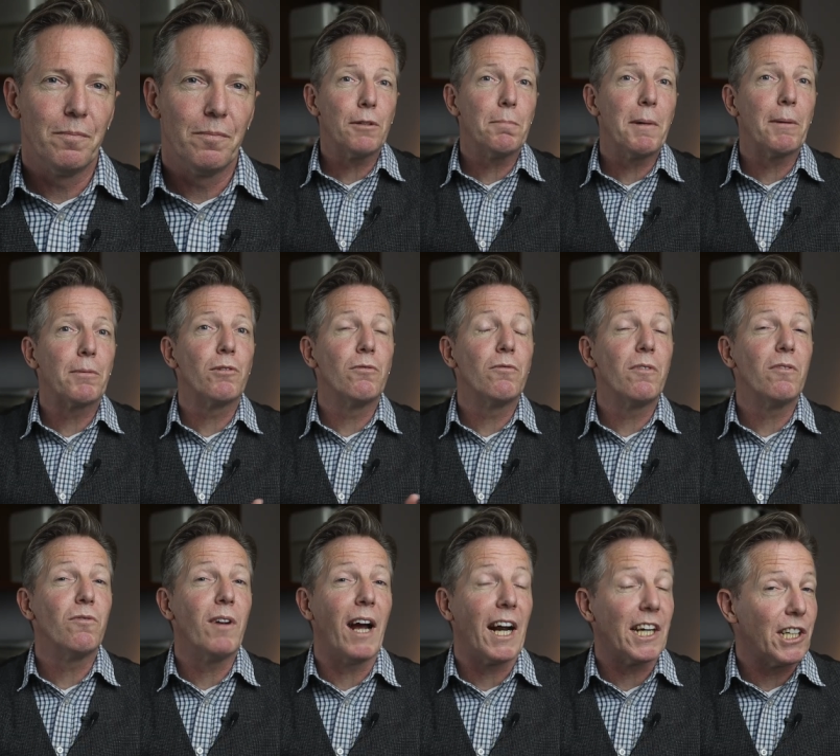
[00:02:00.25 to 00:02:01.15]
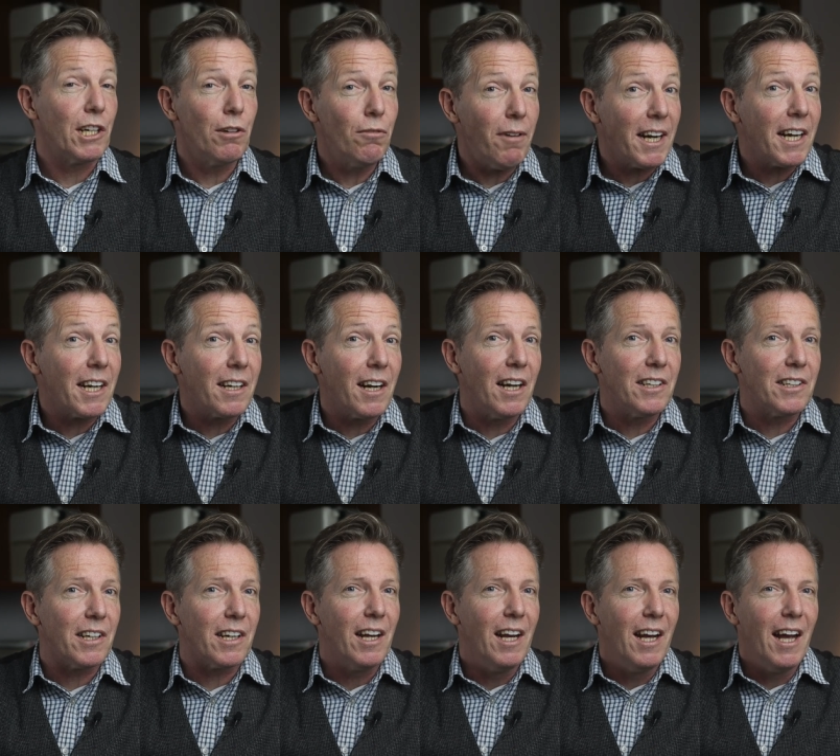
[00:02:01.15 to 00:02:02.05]
is to be able to actually
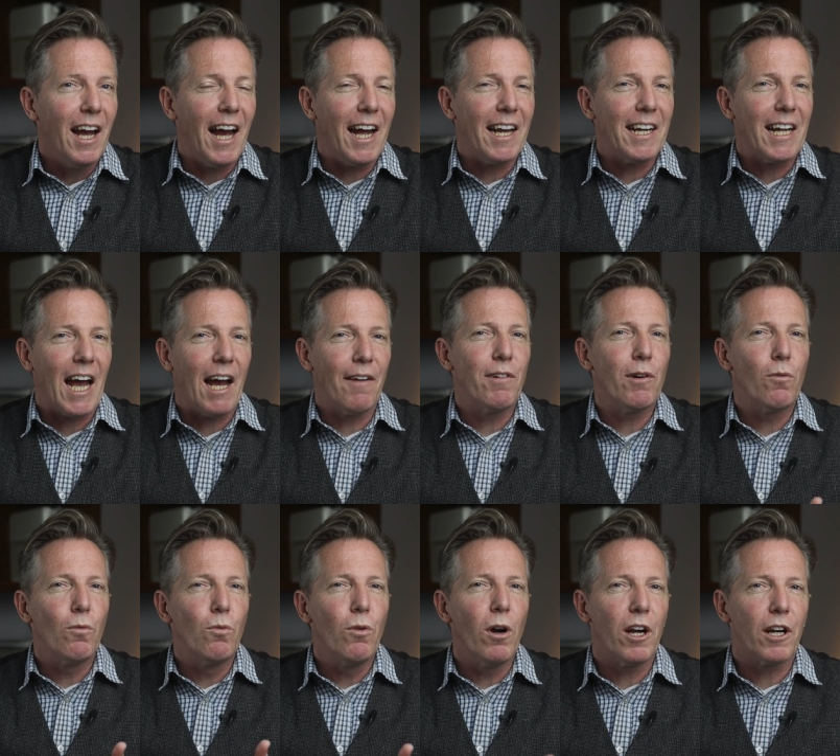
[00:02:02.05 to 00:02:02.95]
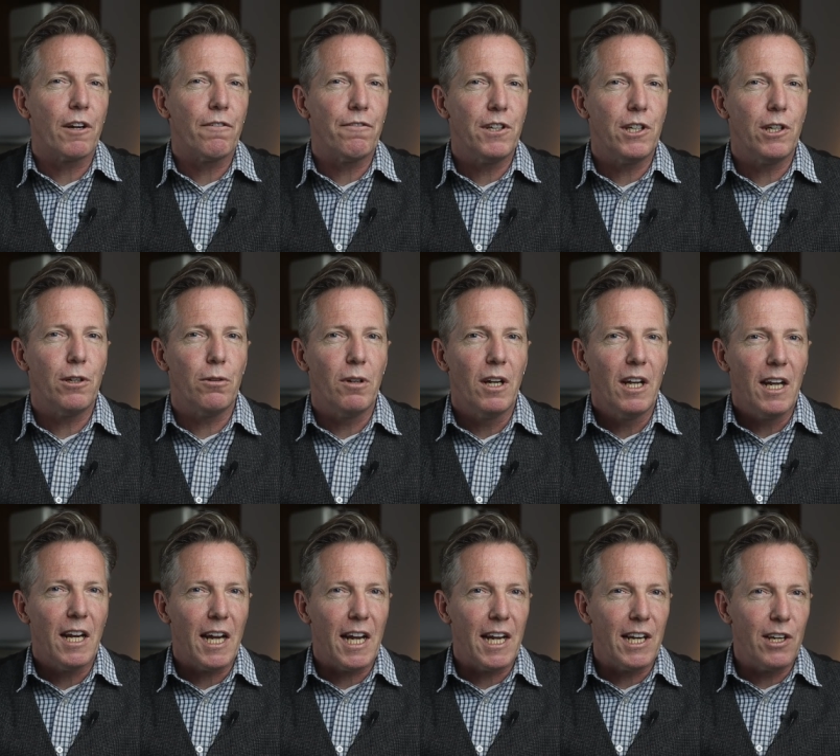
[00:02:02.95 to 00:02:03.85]
recognize it and have it work for you
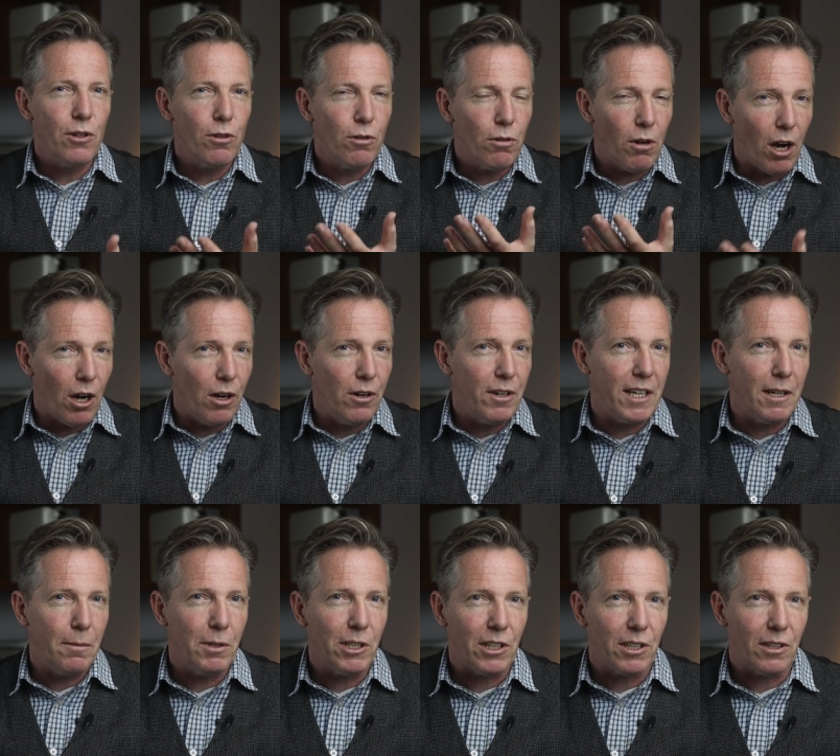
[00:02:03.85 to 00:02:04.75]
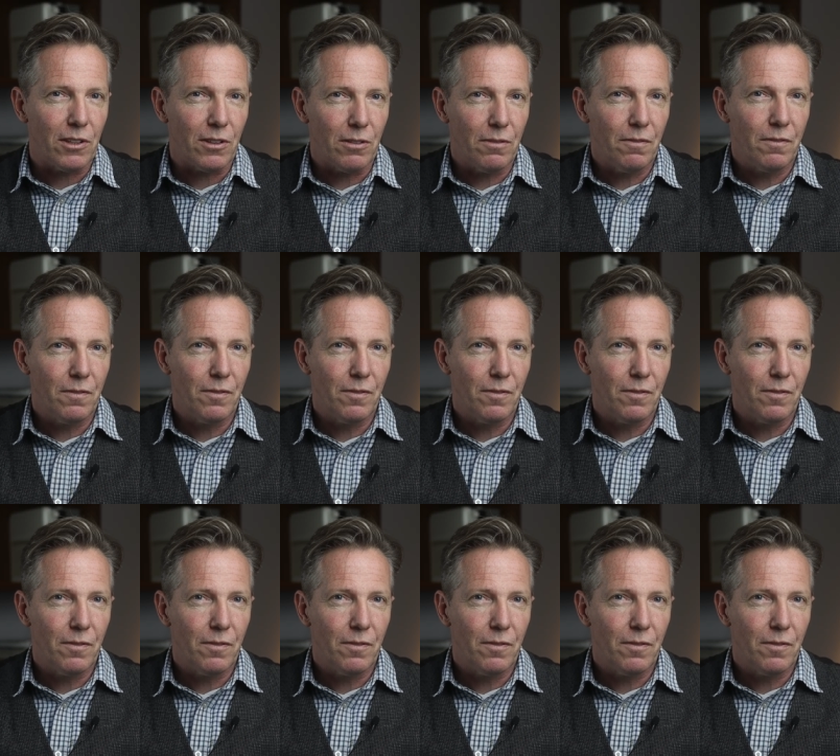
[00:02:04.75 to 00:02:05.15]
in your own images.